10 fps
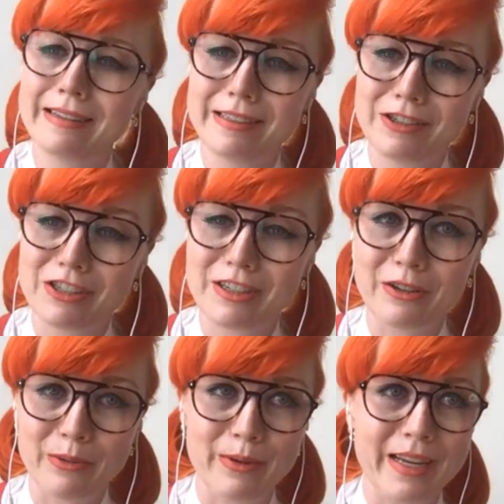and this is just
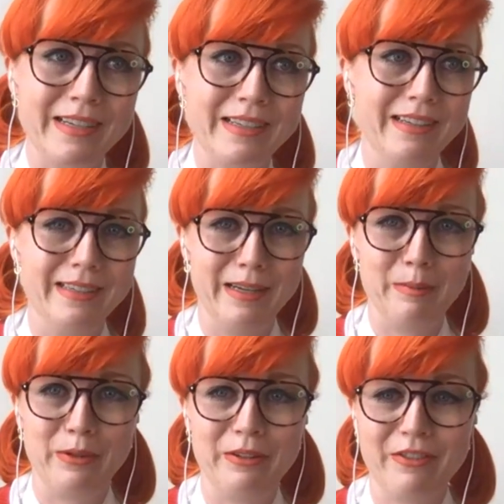a great
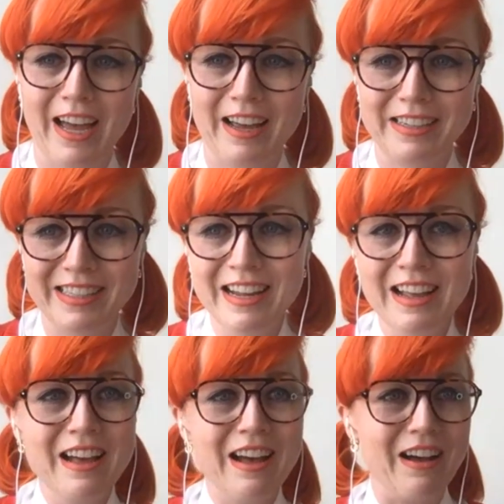example of that.
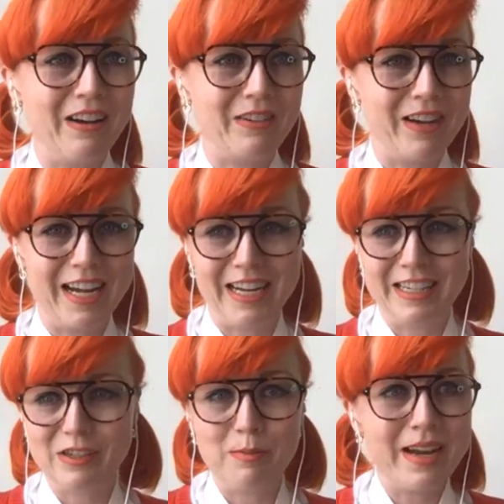
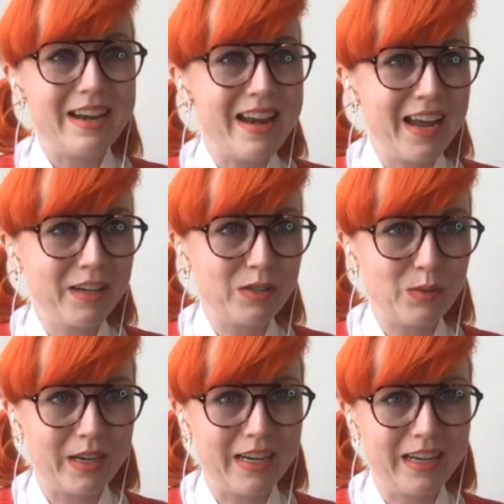Alrighty, so my
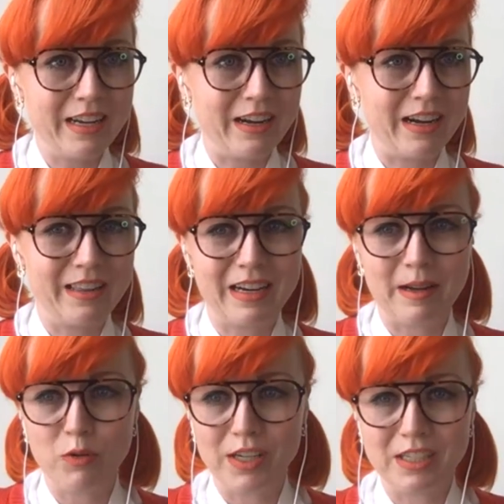next one here
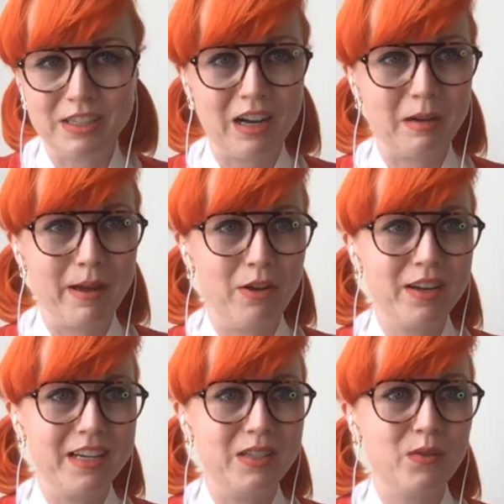that I'm going to talk
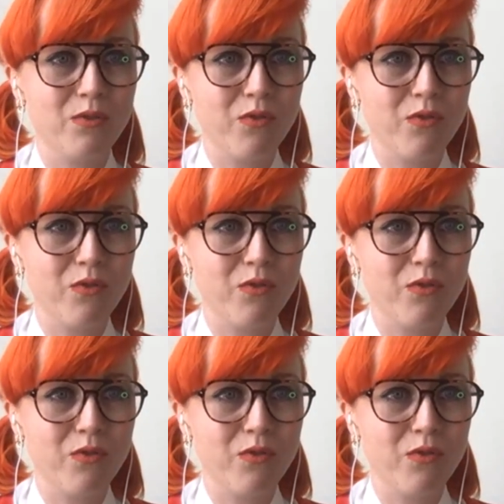about is